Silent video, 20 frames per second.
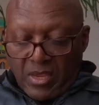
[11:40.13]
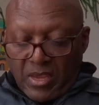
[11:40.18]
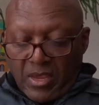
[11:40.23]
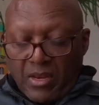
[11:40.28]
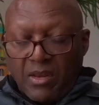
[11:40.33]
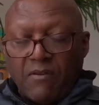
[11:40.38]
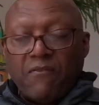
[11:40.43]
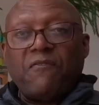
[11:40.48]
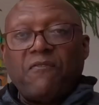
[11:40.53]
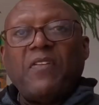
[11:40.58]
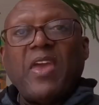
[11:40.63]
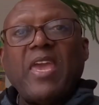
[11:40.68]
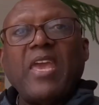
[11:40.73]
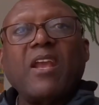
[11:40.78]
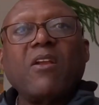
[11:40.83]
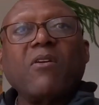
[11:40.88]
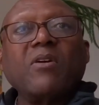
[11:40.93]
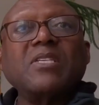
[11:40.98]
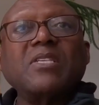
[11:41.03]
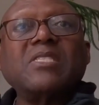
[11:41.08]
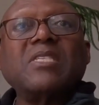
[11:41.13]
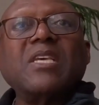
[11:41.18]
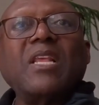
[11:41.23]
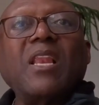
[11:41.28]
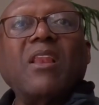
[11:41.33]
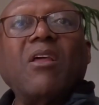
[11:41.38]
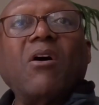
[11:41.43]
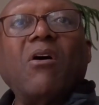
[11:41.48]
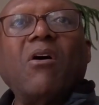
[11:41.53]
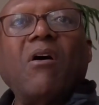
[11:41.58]
The vagrancy
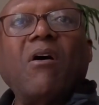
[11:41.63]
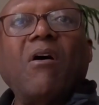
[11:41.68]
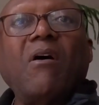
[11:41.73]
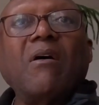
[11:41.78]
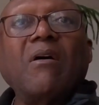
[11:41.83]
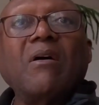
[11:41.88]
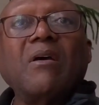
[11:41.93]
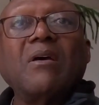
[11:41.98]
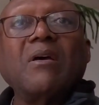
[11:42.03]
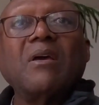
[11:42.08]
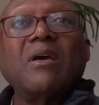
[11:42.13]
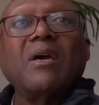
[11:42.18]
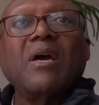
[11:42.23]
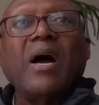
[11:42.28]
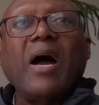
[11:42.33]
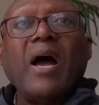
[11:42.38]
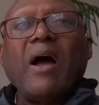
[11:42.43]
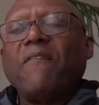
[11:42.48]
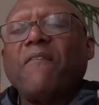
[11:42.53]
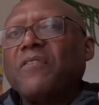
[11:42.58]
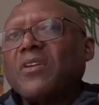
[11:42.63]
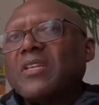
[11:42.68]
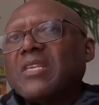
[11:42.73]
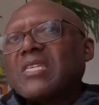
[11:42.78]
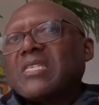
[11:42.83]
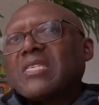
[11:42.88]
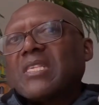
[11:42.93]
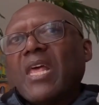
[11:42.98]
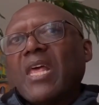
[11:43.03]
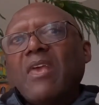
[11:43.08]
law, after the
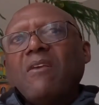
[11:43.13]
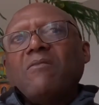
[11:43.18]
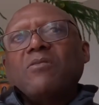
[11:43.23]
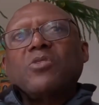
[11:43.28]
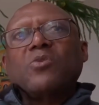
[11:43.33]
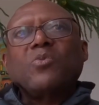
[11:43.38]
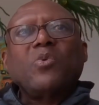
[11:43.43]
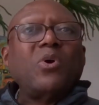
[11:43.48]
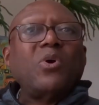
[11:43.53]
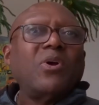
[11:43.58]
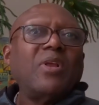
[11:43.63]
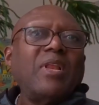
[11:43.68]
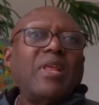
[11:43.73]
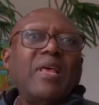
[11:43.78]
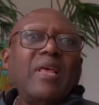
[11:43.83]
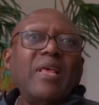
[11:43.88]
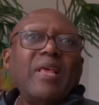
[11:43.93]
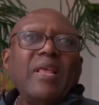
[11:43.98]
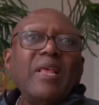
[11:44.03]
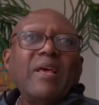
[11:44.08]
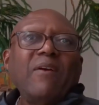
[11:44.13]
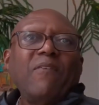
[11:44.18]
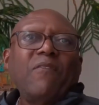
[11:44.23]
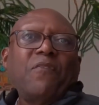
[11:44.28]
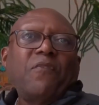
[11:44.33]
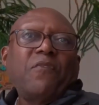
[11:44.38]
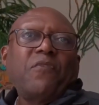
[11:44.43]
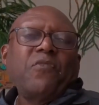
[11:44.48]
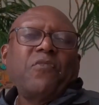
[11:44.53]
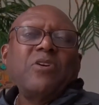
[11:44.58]
slaves were
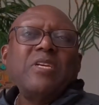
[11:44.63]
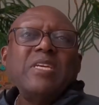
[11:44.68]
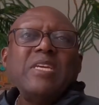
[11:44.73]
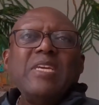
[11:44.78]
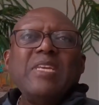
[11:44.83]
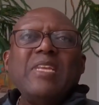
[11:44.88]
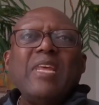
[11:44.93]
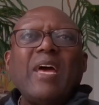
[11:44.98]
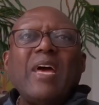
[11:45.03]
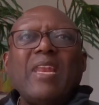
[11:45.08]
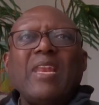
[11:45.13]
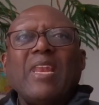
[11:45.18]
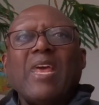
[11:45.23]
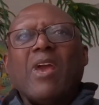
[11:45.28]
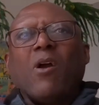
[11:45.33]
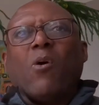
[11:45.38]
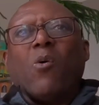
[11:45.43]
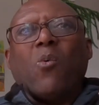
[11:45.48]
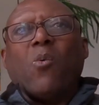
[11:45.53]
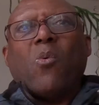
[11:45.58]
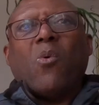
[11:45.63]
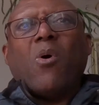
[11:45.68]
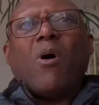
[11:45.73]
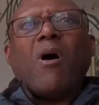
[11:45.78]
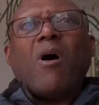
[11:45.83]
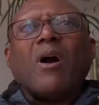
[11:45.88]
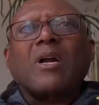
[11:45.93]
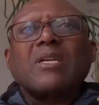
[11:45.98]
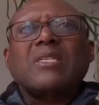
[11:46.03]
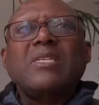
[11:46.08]
freed and they
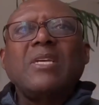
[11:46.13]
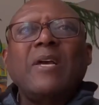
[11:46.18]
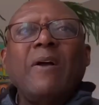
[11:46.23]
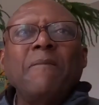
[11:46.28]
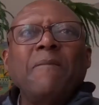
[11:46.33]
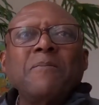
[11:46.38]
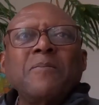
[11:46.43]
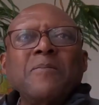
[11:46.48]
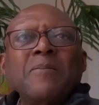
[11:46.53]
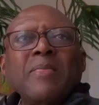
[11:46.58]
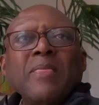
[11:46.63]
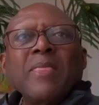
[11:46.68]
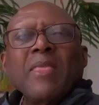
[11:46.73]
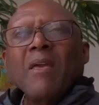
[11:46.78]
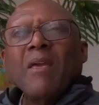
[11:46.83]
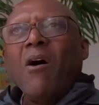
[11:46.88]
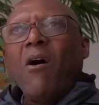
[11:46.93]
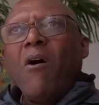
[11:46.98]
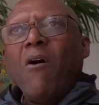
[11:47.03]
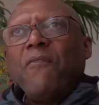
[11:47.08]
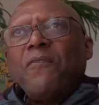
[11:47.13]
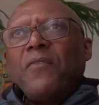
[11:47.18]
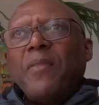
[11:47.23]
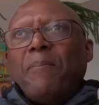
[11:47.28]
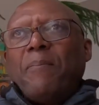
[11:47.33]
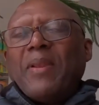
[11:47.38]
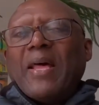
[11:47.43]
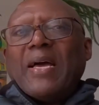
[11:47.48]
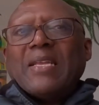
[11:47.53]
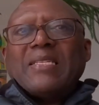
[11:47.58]
walked off the
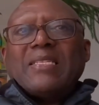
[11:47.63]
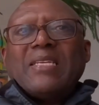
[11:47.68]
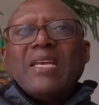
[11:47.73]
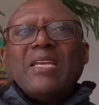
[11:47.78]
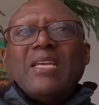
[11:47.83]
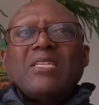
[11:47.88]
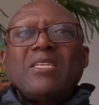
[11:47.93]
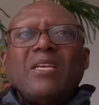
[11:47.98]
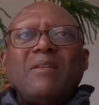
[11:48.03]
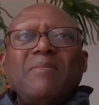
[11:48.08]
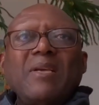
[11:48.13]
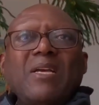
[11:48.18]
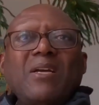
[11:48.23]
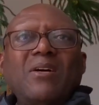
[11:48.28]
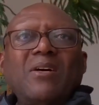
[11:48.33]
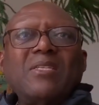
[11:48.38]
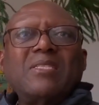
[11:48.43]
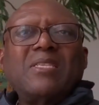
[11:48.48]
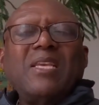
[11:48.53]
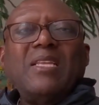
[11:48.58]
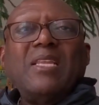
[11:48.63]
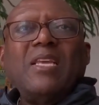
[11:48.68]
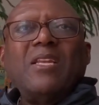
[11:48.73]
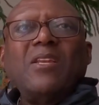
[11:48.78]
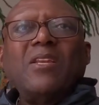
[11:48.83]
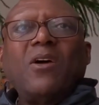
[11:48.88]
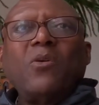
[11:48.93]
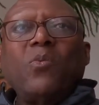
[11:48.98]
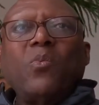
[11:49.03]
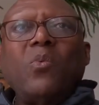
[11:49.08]
plantation because they did
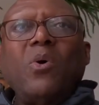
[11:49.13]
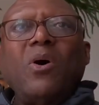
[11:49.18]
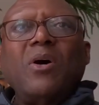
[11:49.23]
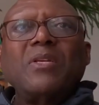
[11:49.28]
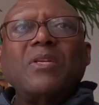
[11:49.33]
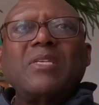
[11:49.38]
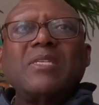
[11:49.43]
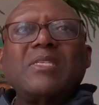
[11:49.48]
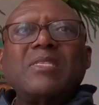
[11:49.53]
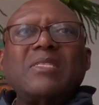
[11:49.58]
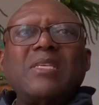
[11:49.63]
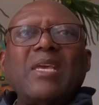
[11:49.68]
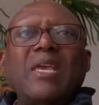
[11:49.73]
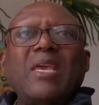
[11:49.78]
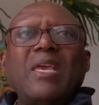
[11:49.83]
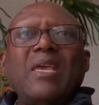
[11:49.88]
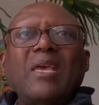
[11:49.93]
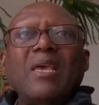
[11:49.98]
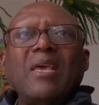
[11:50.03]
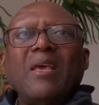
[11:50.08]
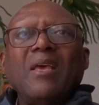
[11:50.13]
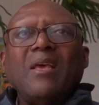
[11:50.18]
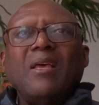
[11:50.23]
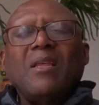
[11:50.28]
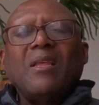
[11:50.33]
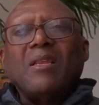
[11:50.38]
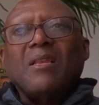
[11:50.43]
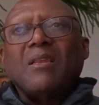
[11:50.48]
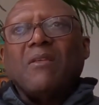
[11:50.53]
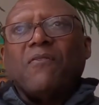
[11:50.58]
not want to stay,
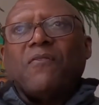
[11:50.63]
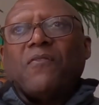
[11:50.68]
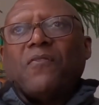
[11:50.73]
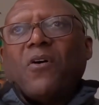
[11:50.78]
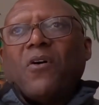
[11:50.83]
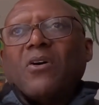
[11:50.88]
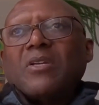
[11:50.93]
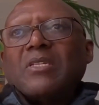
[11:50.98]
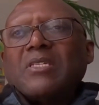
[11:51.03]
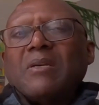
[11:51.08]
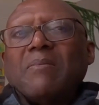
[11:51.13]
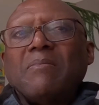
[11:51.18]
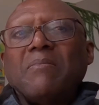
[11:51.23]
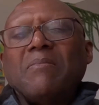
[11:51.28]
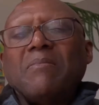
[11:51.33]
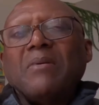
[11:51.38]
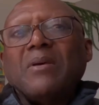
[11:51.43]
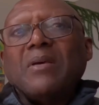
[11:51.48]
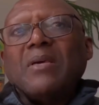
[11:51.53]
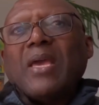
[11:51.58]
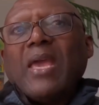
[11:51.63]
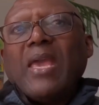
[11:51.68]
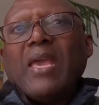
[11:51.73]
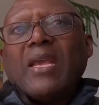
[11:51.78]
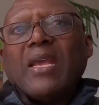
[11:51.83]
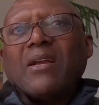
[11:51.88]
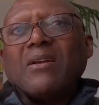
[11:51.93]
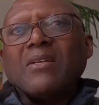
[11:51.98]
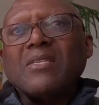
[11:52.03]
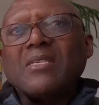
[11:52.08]
the 40
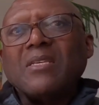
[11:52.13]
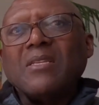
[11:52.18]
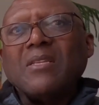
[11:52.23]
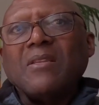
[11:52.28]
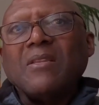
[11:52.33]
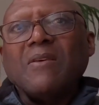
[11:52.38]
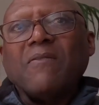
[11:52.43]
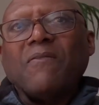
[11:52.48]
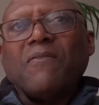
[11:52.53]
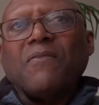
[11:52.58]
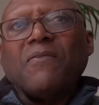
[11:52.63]
acres and the